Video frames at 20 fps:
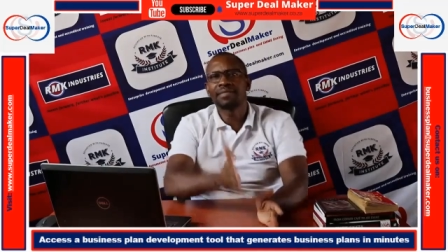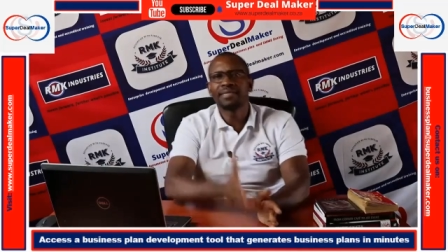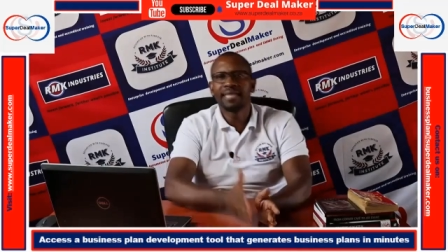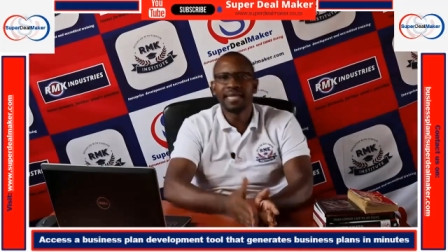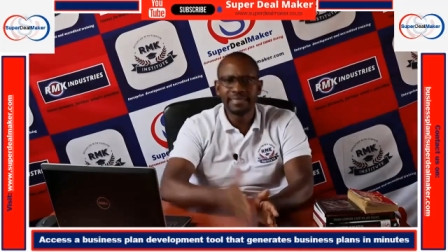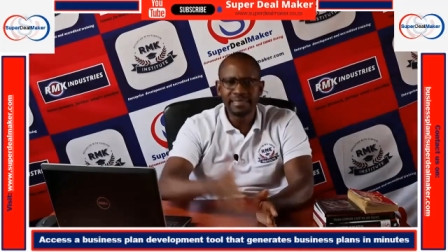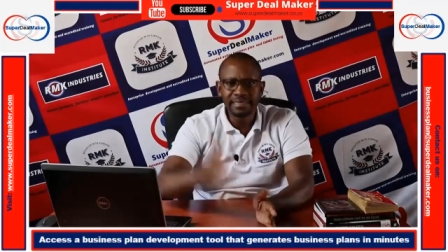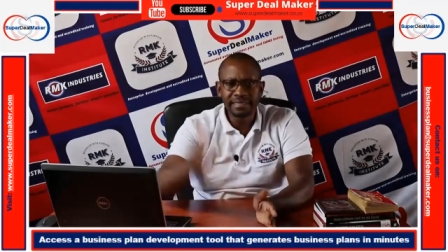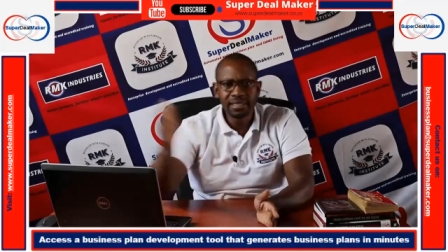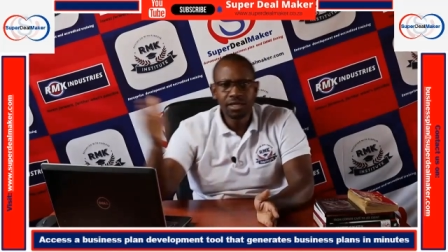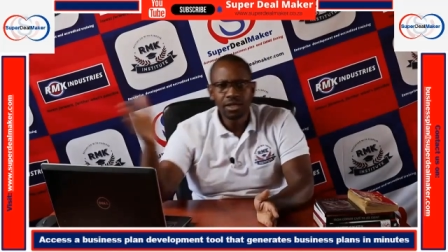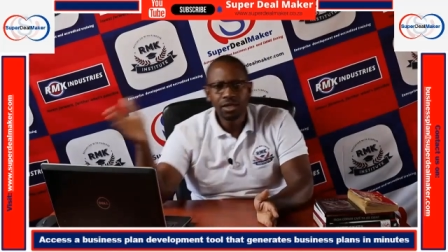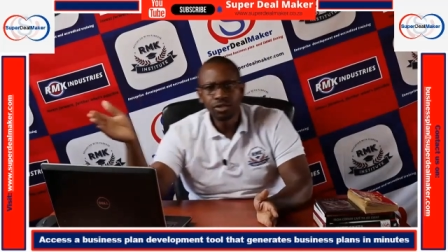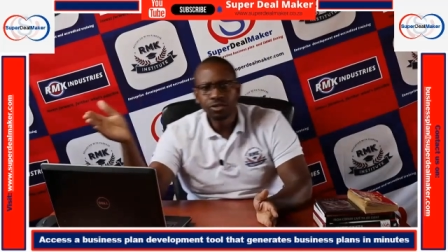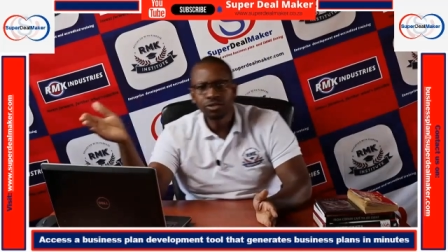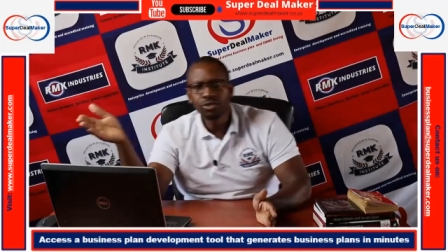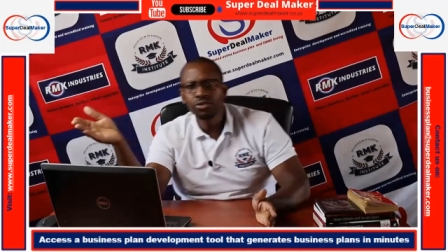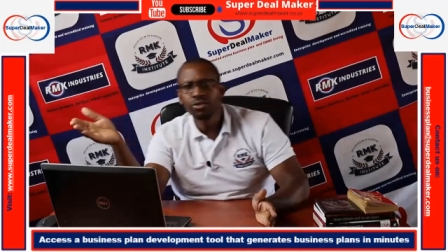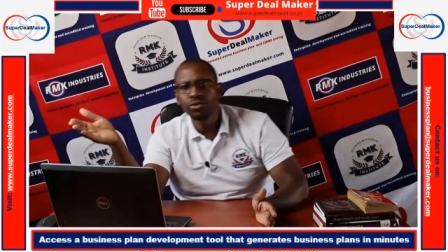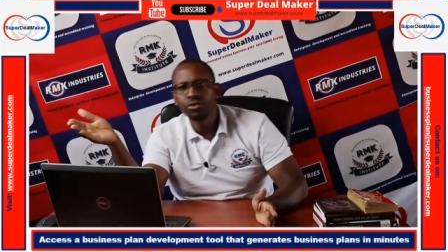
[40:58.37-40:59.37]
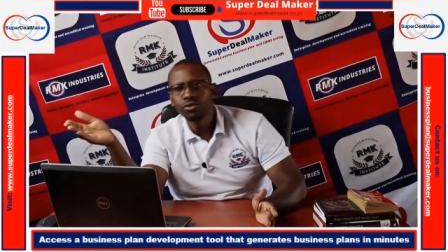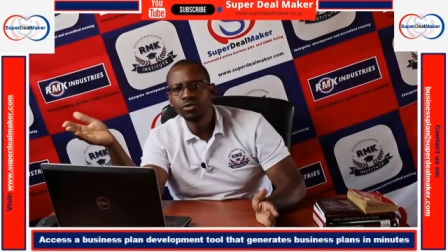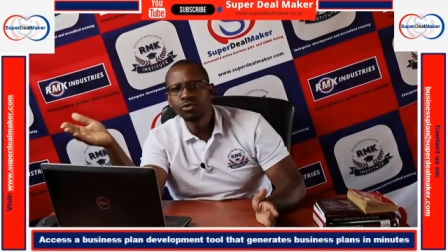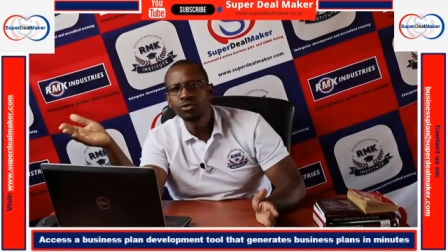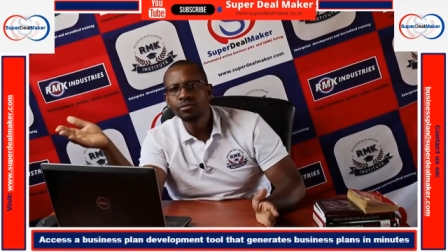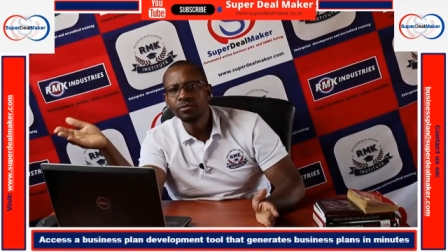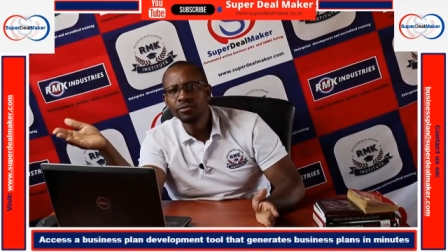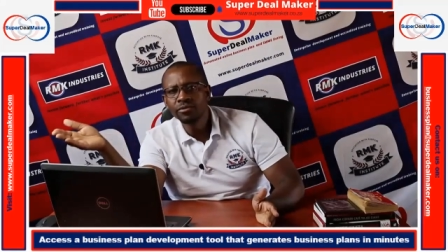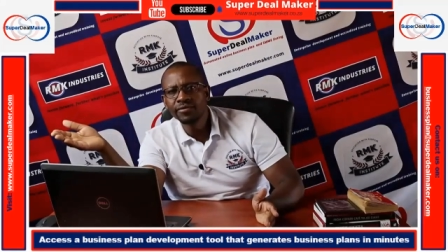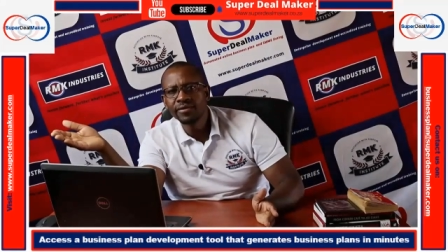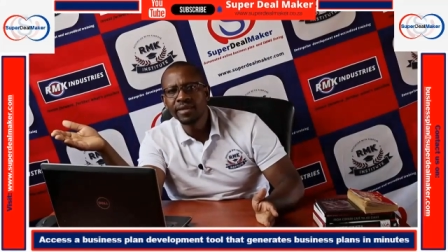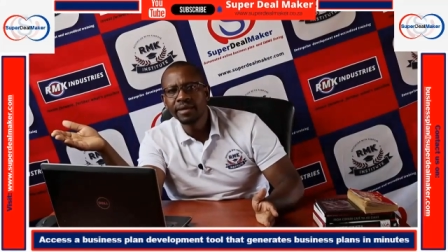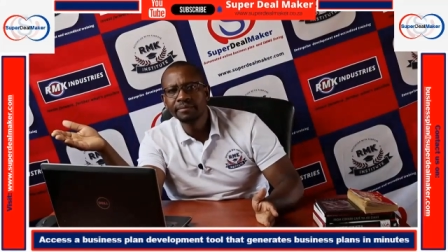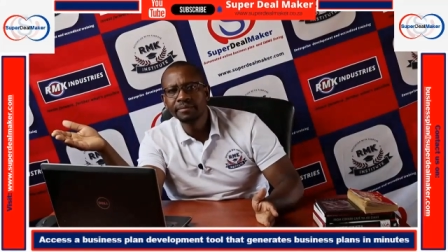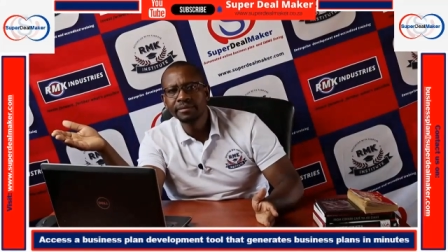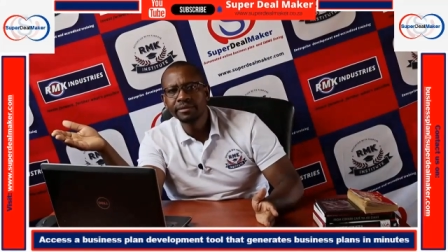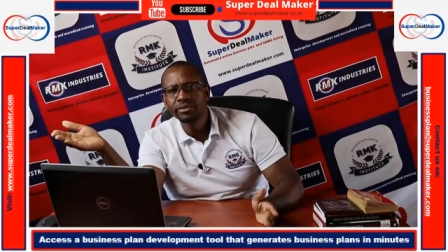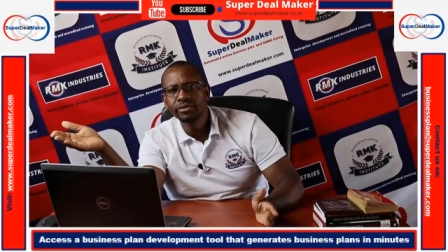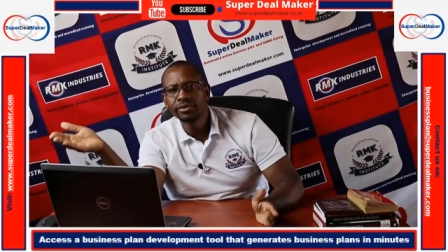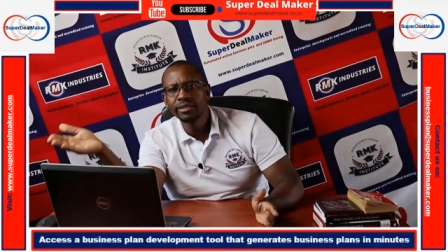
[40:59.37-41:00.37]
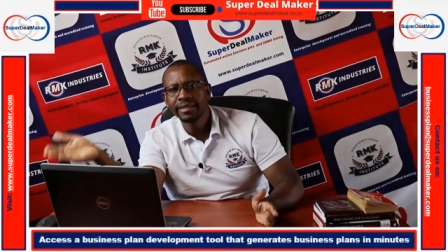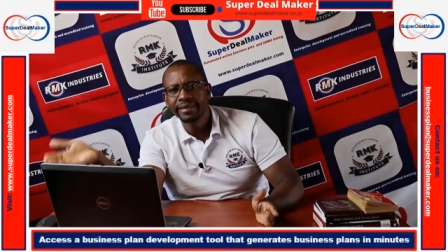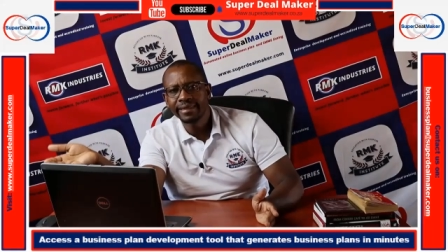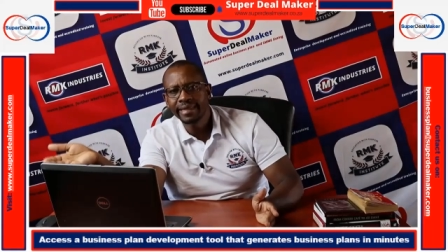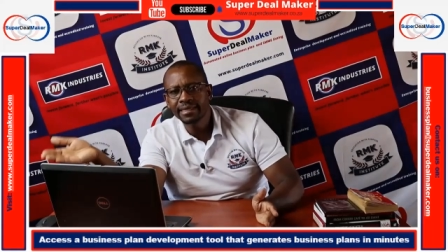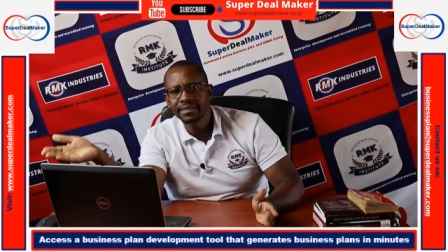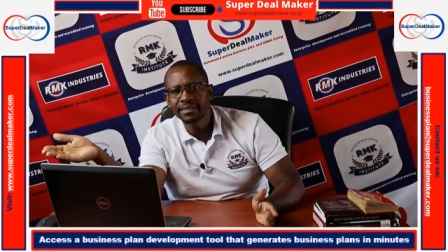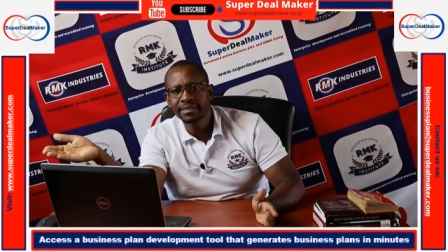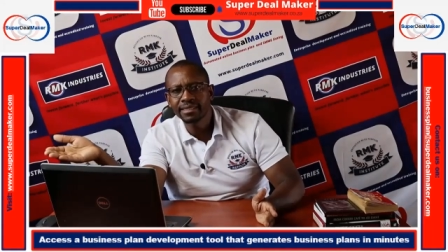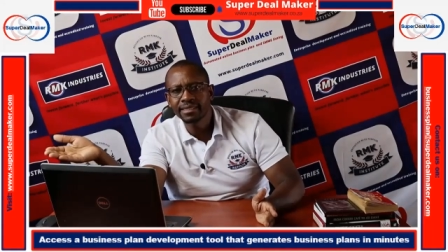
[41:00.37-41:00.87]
then you you move them to the next